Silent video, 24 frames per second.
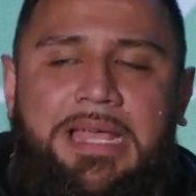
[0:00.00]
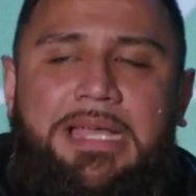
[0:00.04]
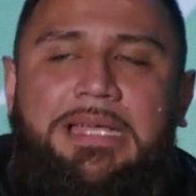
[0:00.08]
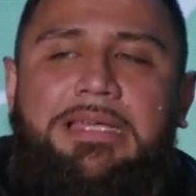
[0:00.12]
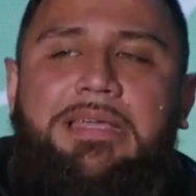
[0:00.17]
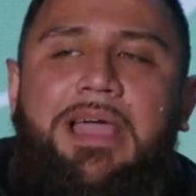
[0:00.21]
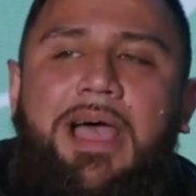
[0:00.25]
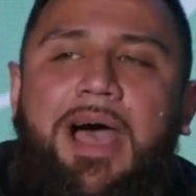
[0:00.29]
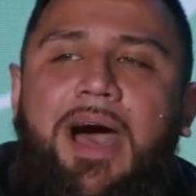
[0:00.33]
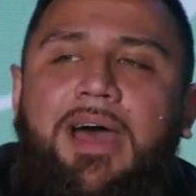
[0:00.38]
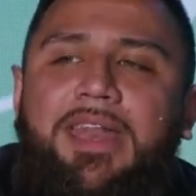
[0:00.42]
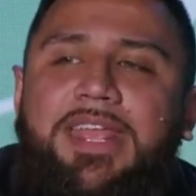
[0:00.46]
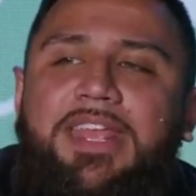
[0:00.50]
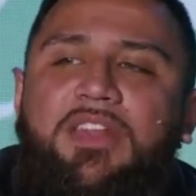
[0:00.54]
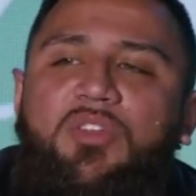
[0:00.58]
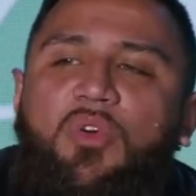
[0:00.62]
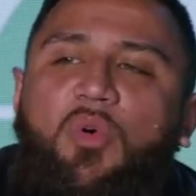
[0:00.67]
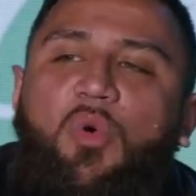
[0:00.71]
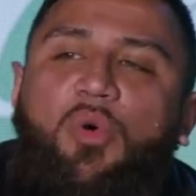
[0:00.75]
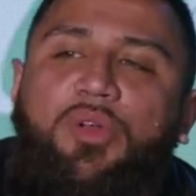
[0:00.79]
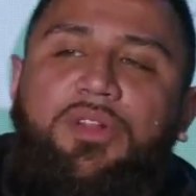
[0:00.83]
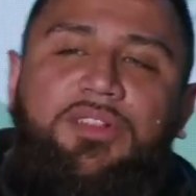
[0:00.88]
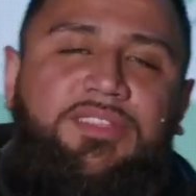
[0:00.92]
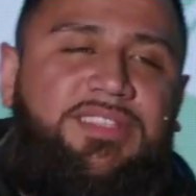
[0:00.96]
God, in
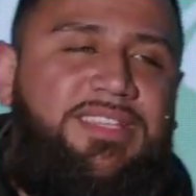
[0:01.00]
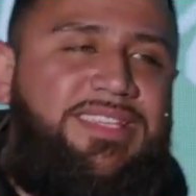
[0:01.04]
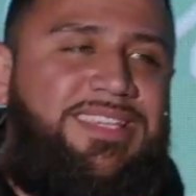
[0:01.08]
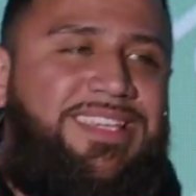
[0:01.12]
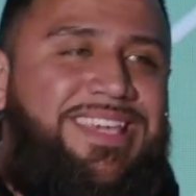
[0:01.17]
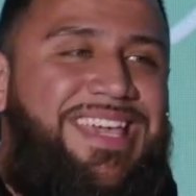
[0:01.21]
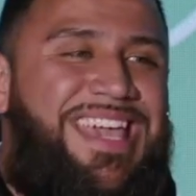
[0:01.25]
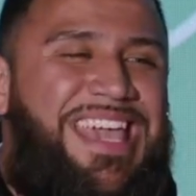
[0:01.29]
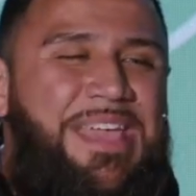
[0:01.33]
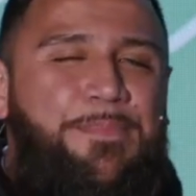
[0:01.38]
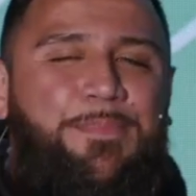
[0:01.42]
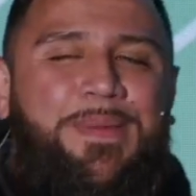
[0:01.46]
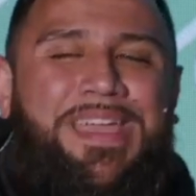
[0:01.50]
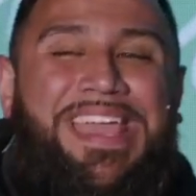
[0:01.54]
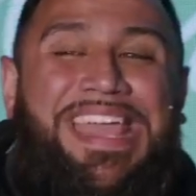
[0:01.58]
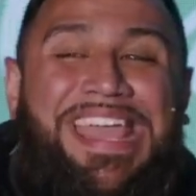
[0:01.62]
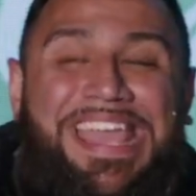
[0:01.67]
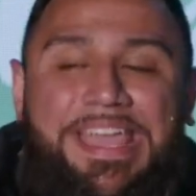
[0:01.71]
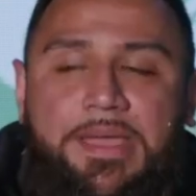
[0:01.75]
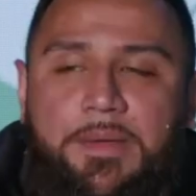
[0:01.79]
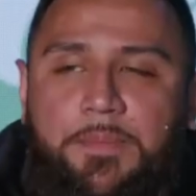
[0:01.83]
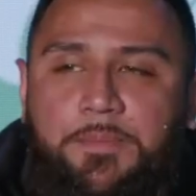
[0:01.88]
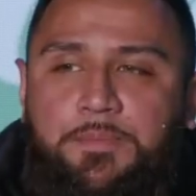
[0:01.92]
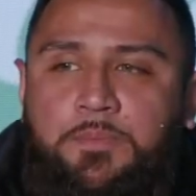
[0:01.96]
order to keep
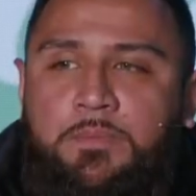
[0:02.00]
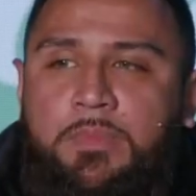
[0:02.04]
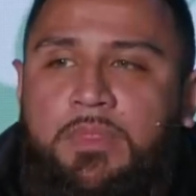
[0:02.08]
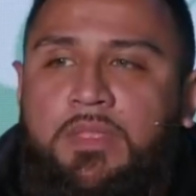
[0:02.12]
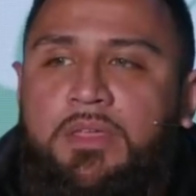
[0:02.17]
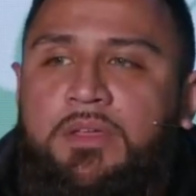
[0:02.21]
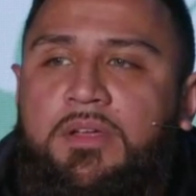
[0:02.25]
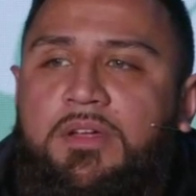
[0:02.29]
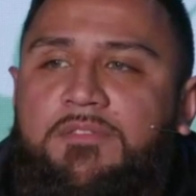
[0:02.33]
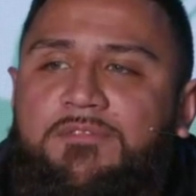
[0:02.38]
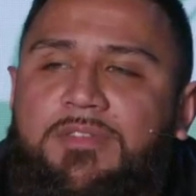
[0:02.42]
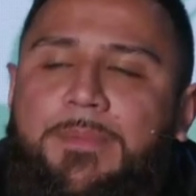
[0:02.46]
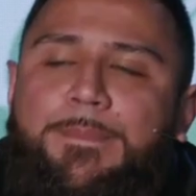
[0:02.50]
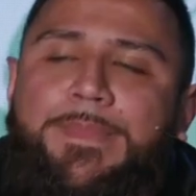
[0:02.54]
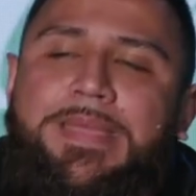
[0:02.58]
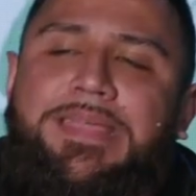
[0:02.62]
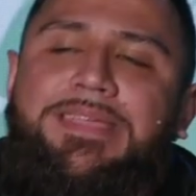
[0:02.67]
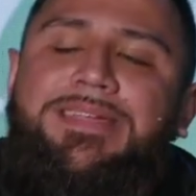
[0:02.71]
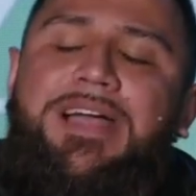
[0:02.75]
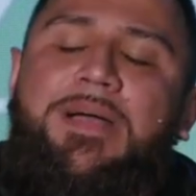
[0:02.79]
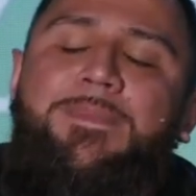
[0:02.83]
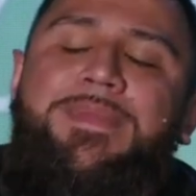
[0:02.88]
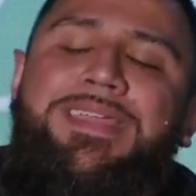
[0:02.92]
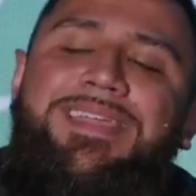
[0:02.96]
him from
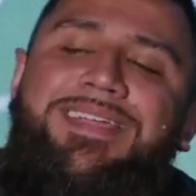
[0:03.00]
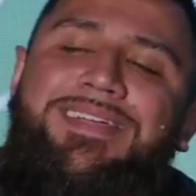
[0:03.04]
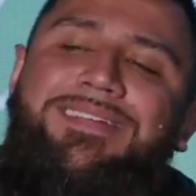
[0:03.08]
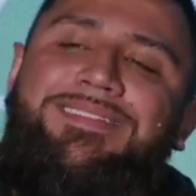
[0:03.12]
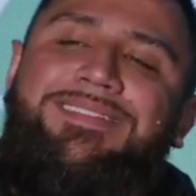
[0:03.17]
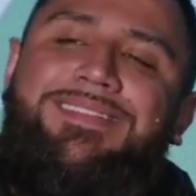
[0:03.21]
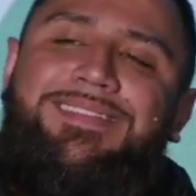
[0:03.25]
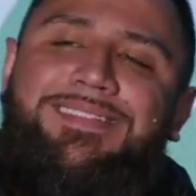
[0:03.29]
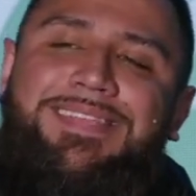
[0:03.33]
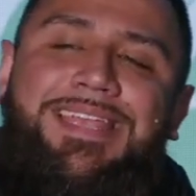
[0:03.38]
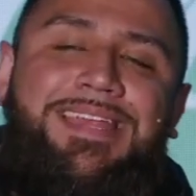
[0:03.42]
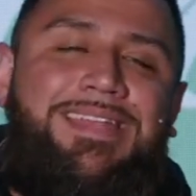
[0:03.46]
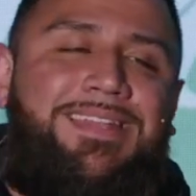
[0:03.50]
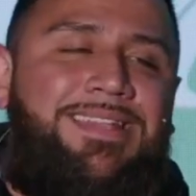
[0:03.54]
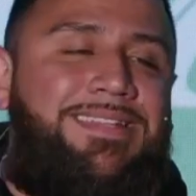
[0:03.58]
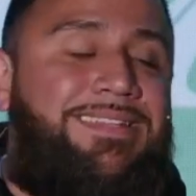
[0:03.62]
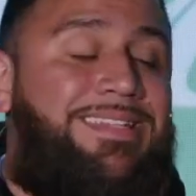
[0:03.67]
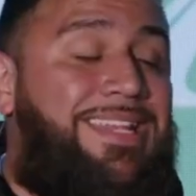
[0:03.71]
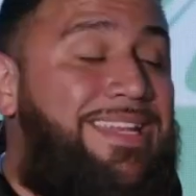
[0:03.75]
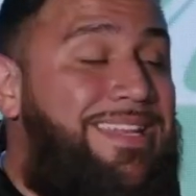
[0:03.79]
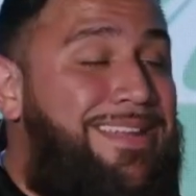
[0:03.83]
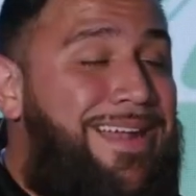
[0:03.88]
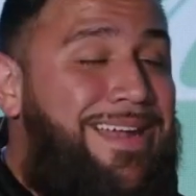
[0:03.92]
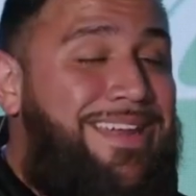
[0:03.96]
becoming conceited,
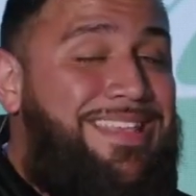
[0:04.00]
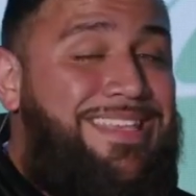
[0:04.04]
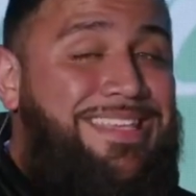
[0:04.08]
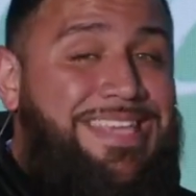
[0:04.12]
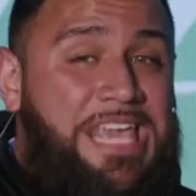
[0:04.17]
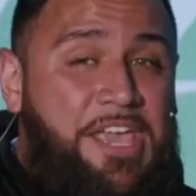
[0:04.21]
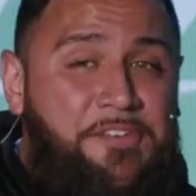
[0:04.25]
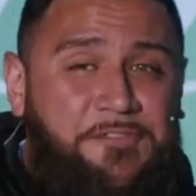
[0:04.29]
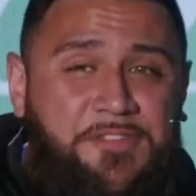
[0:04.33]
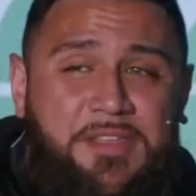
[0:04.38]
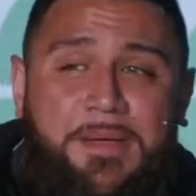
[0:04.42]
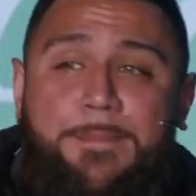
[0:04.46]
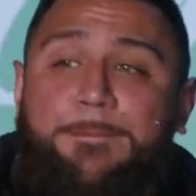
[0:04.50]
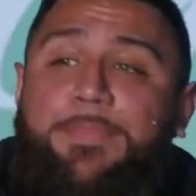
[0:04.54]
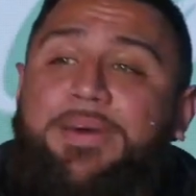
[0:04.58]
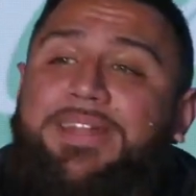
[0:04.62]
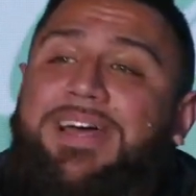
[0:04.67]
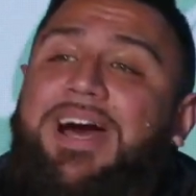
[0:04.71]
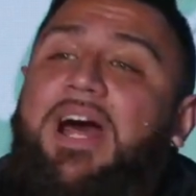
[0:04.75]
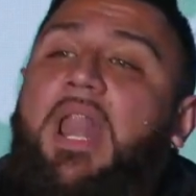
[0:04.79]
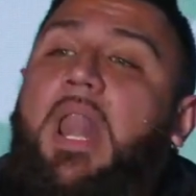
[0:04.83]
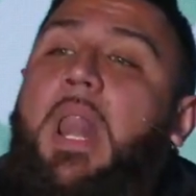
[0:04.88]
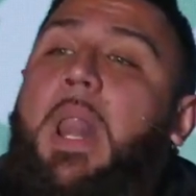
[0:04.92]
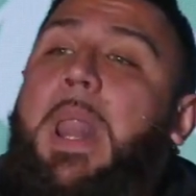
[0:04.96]
did not give him, but
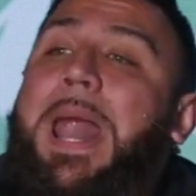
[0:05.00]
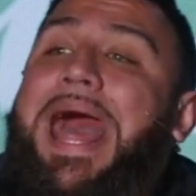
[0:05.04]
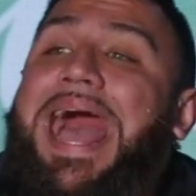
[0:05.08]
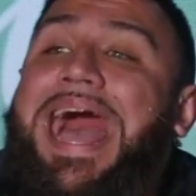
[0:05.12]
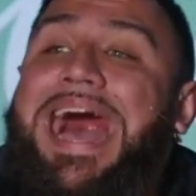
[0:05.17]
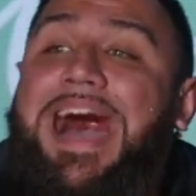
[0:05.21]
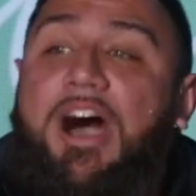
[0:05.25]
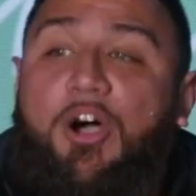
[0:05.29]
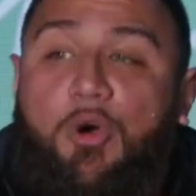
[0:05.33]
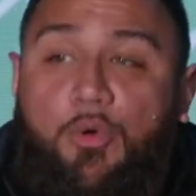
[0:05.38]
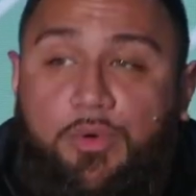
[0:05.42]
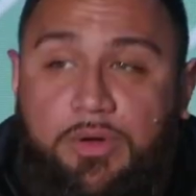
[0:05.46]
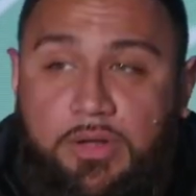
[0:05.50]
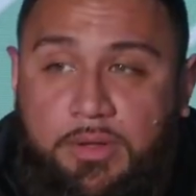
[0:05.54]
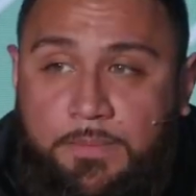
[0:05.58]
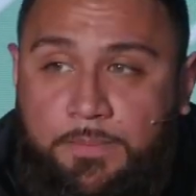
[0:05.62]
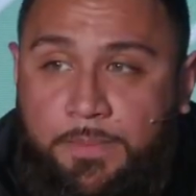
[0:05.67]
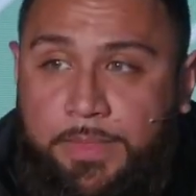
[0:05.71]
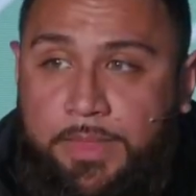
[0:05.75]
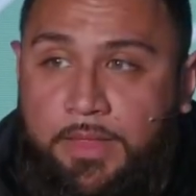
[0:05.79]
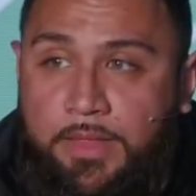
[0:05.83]
allowed